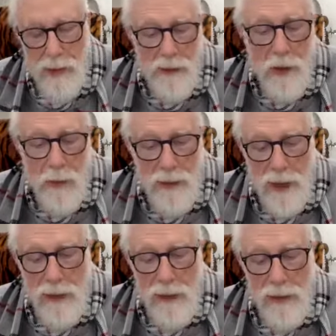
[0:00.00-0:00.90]
says
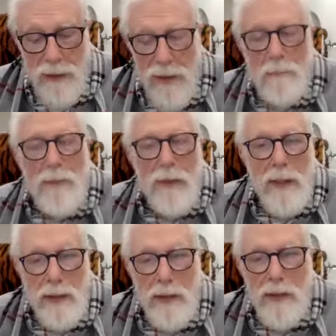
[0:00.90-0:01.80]
Hotel Temple
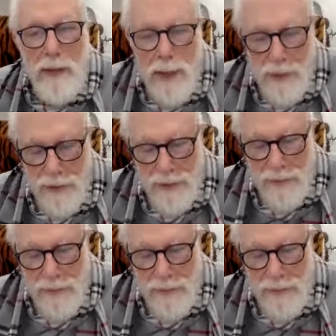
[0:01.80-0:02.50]
Initiation.